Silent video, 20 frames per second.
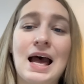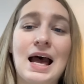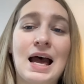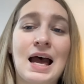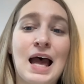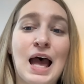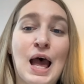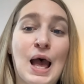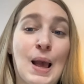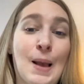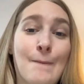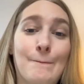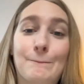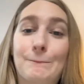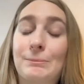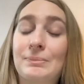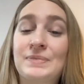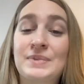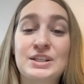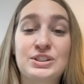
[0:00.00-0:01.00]

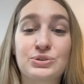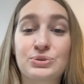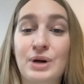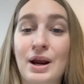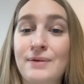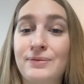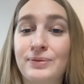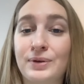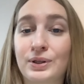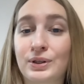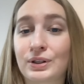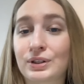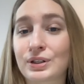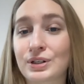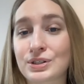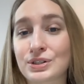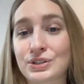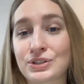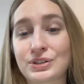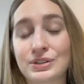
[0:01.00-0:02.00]
the traffic
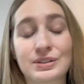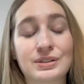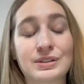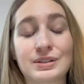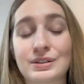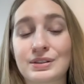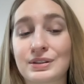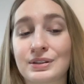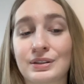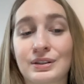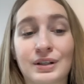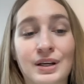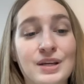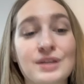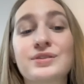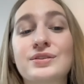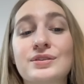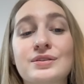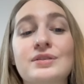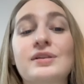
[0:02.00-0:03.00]
has just
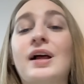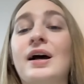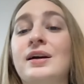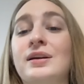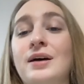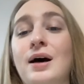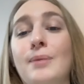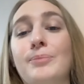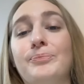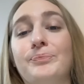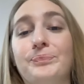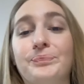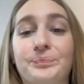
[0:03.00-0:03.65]
lined up.